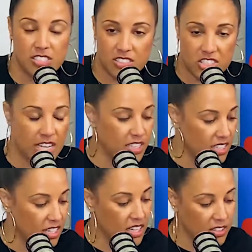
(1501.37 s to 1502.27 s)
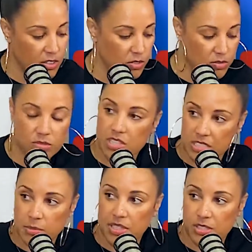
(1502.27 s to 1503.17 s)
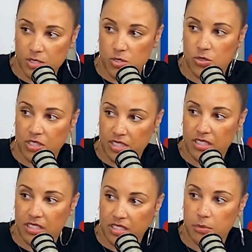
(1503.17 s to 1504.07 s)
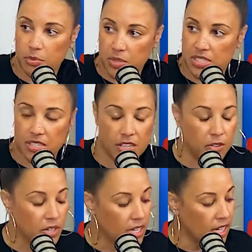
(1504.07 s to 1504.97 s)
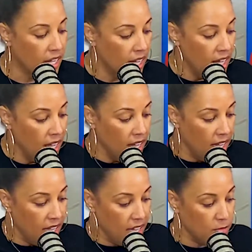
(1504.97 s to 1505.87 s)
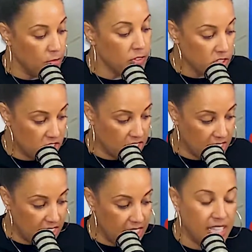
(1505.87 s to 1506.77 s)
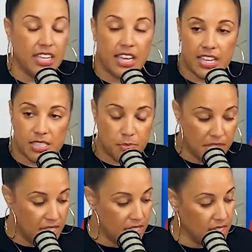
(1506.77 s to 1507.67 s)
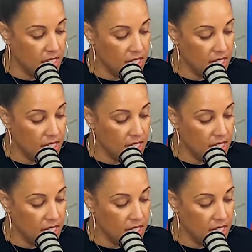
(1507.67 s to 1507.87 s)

Jackie, I know, talked about this story a couple weeks ago. Unfortunately, he has been